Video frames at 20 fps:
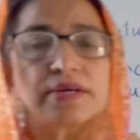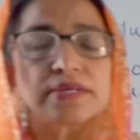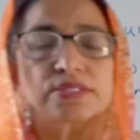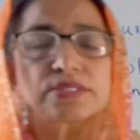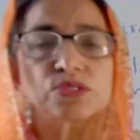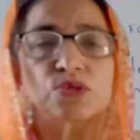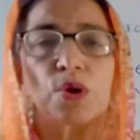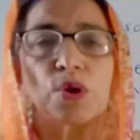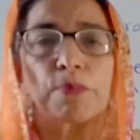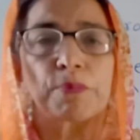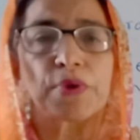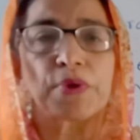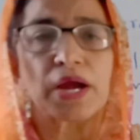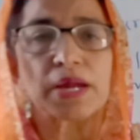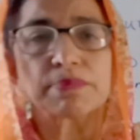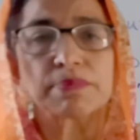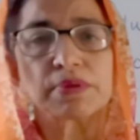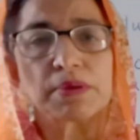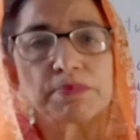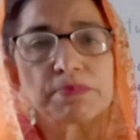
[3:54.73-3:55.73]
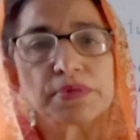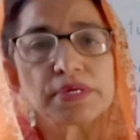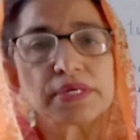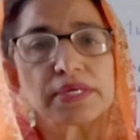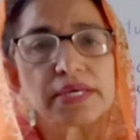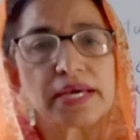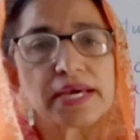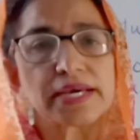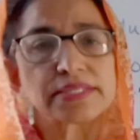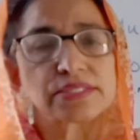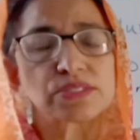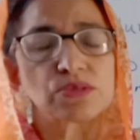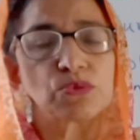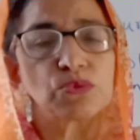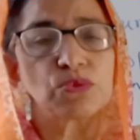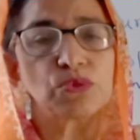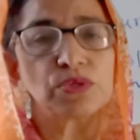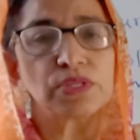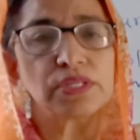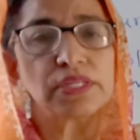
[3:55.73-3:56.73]
So a prime number has
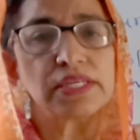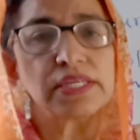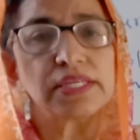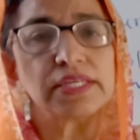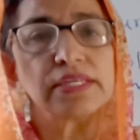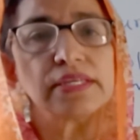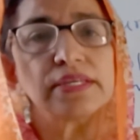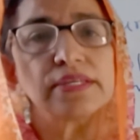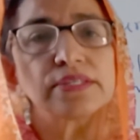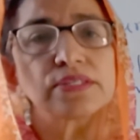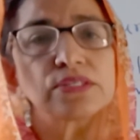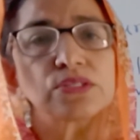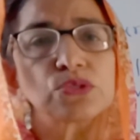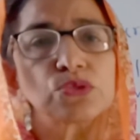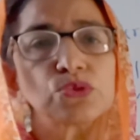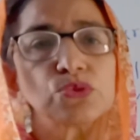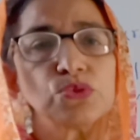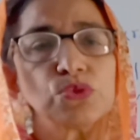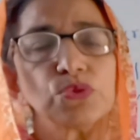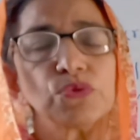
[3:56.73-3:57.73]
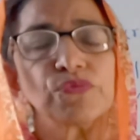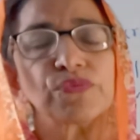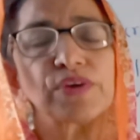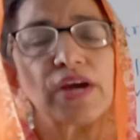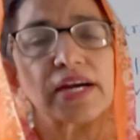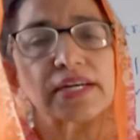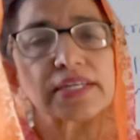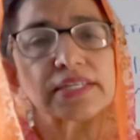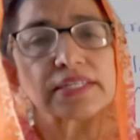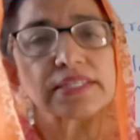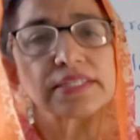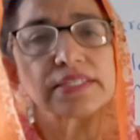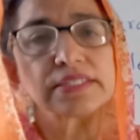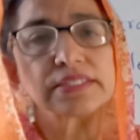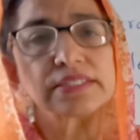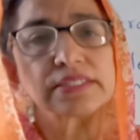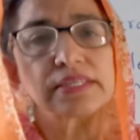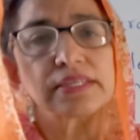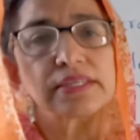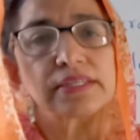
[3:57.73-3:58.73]
only 2 factors.
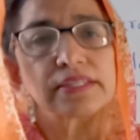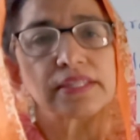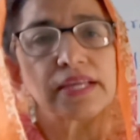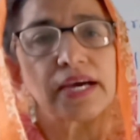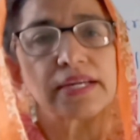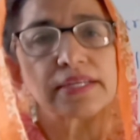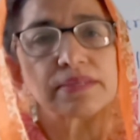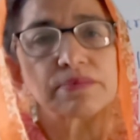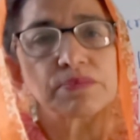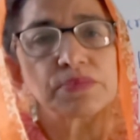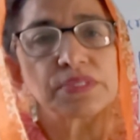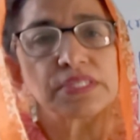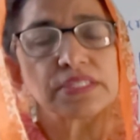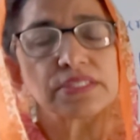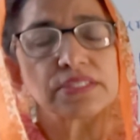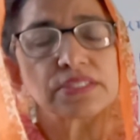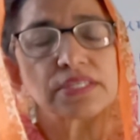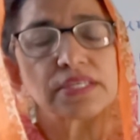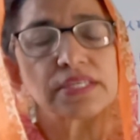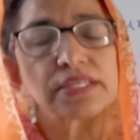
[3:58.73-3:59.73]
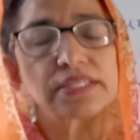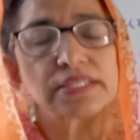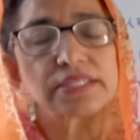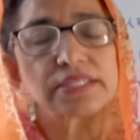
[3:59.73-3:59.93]
That means it